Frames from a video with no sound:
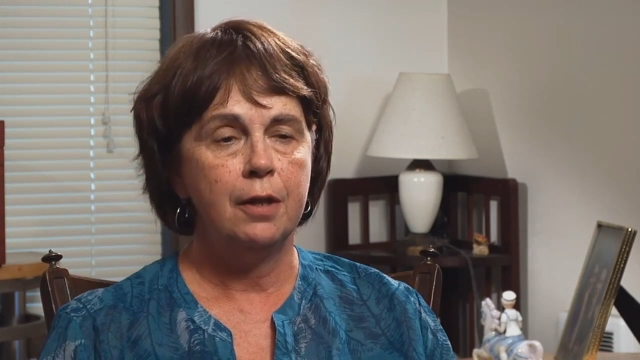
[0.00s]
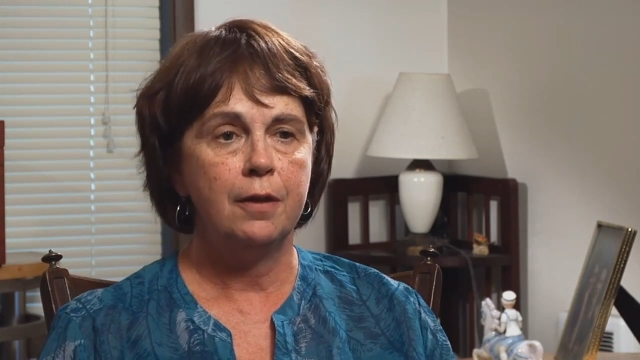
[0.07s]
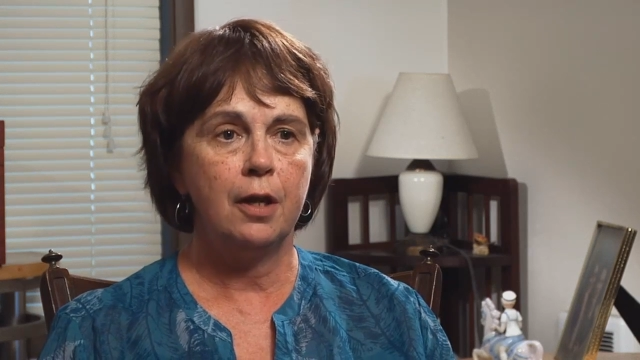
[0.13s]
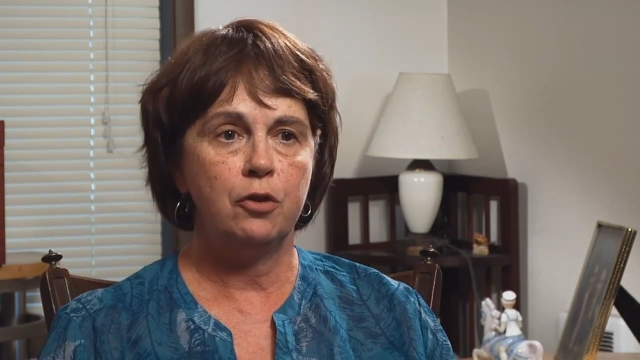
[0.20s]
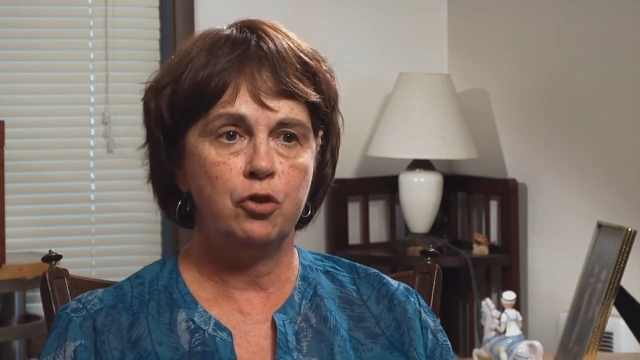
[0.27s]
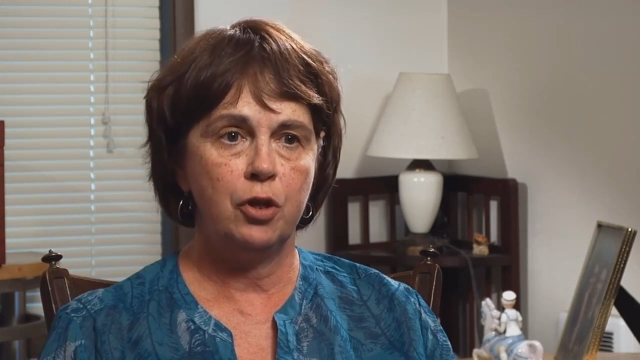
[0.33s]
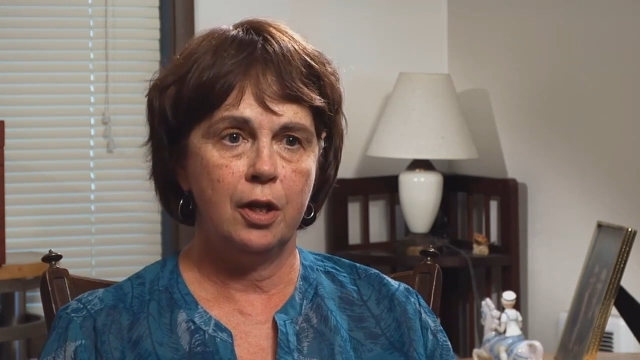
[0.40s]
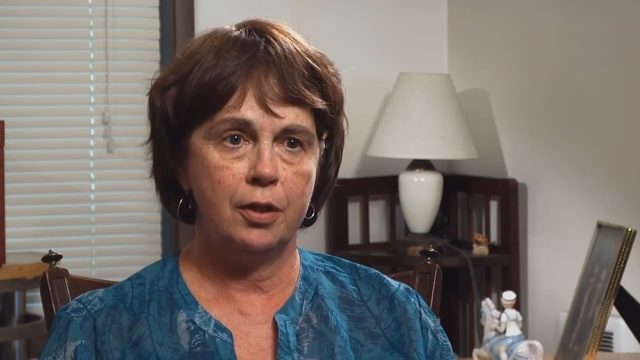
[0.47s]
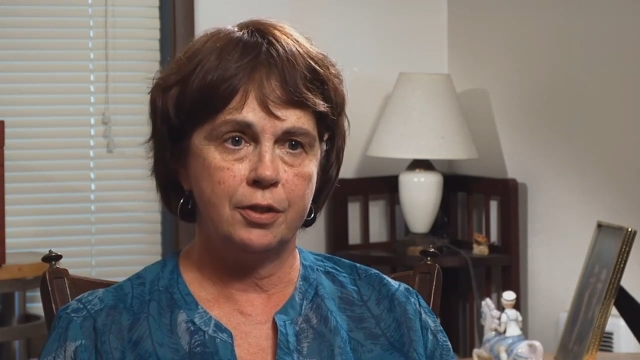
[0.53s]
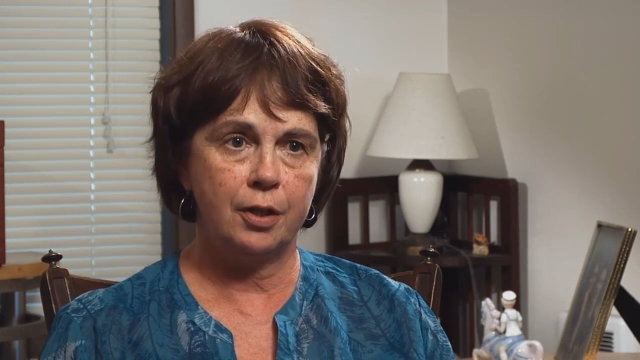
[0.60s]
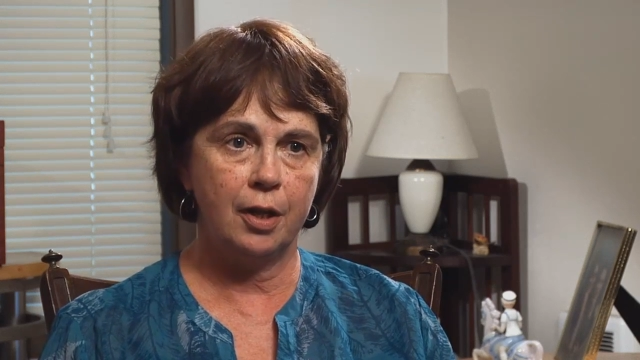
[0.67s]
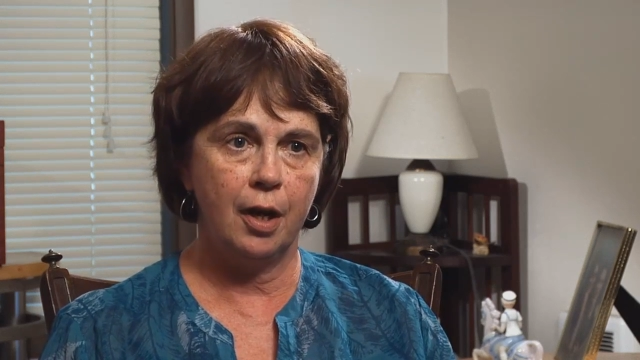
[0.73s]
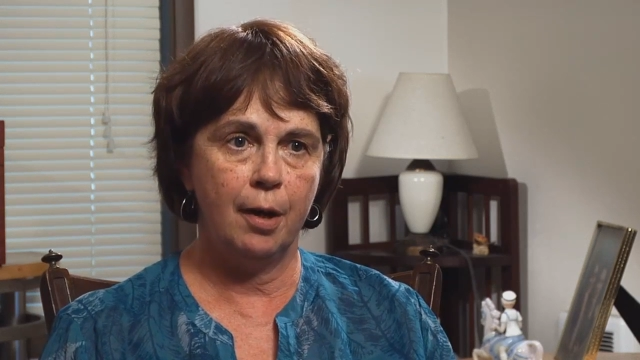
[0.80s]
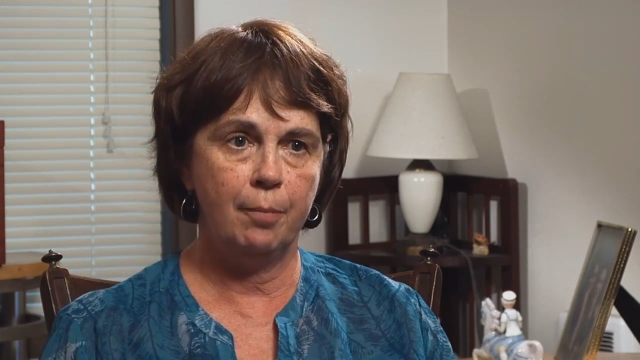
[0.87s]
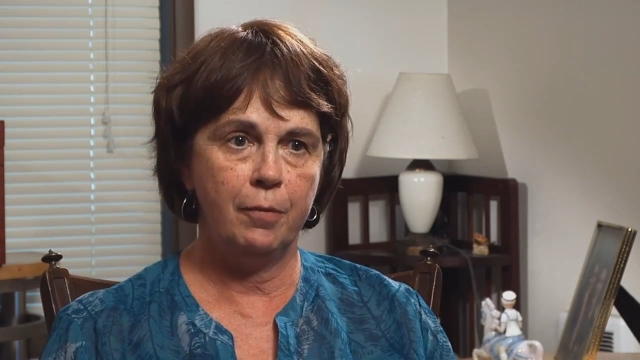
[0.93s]
that she has
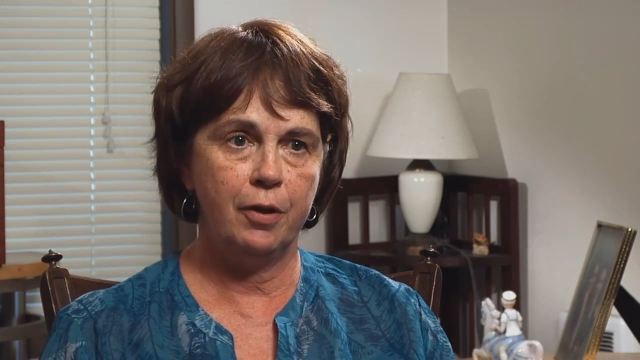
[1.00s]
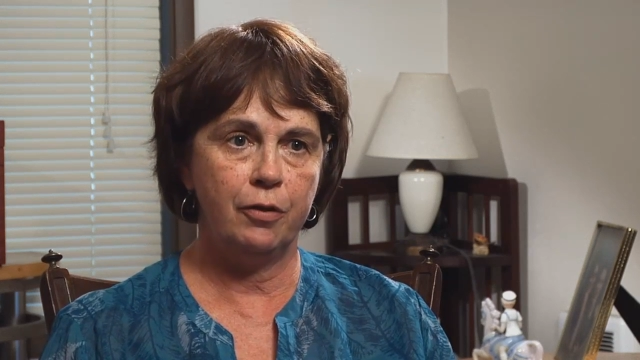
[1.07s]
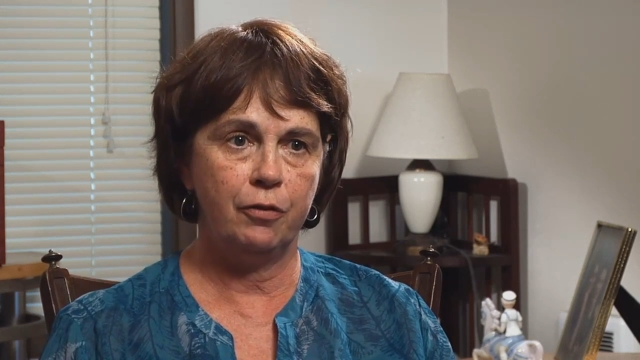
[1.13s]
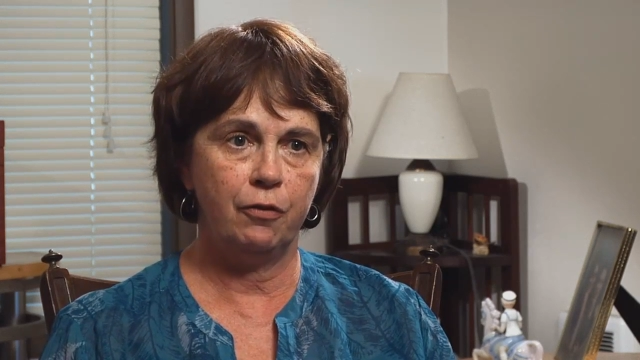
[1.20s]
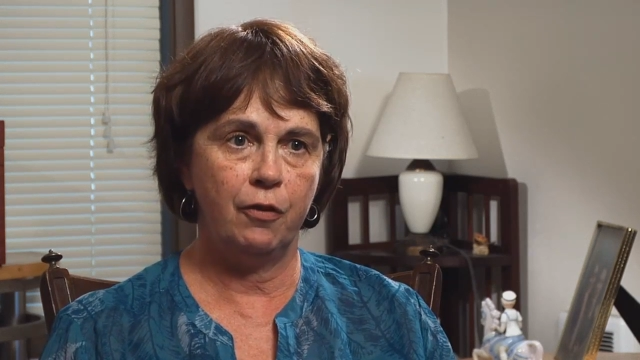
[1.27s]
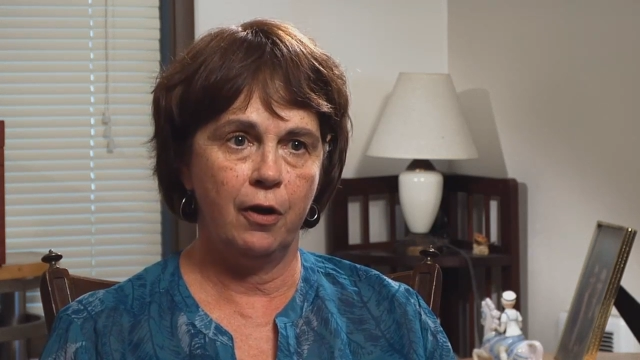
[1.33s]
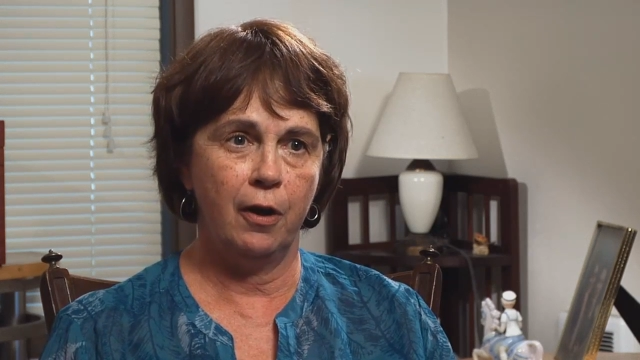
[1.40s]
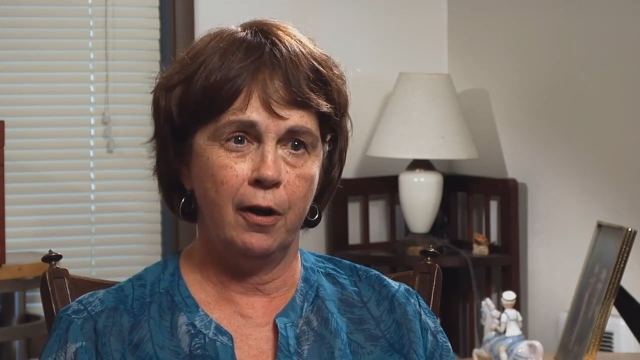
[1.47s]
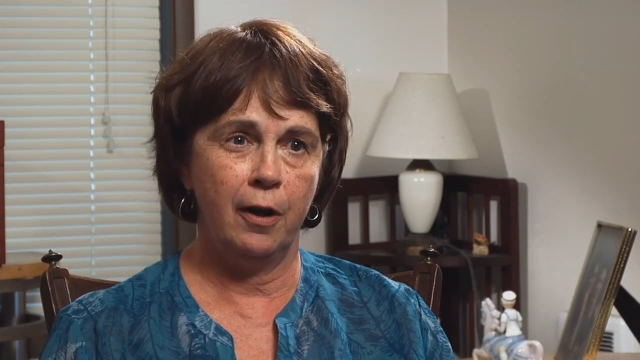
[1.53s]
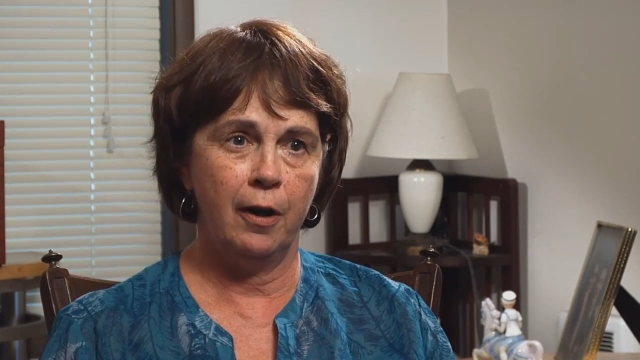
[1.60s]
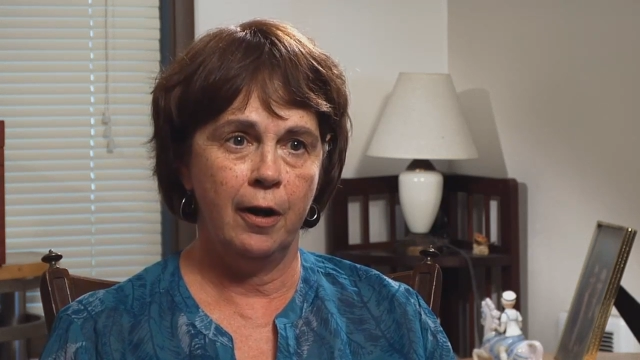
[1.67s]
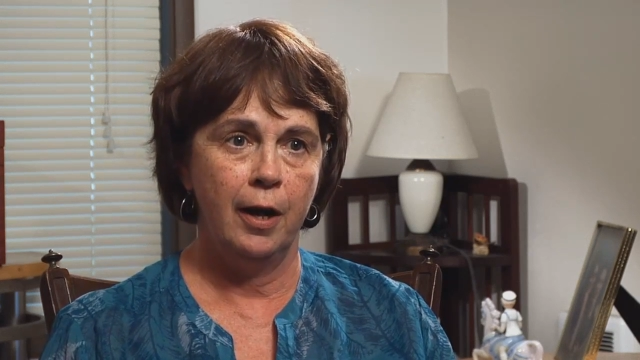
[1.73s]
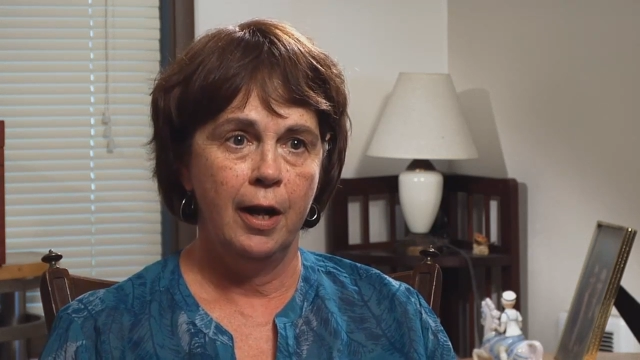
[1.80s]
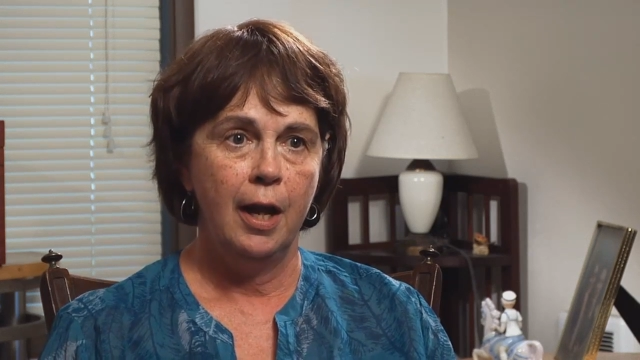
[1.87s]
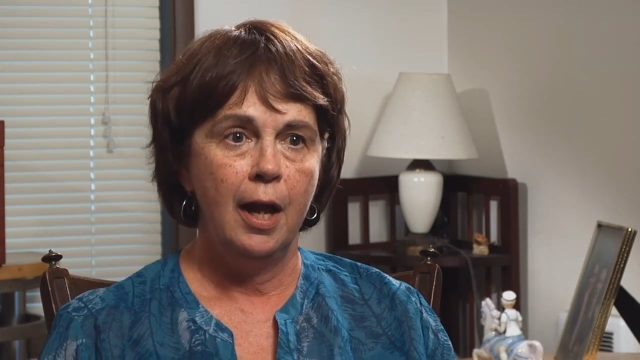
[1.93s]
come this far,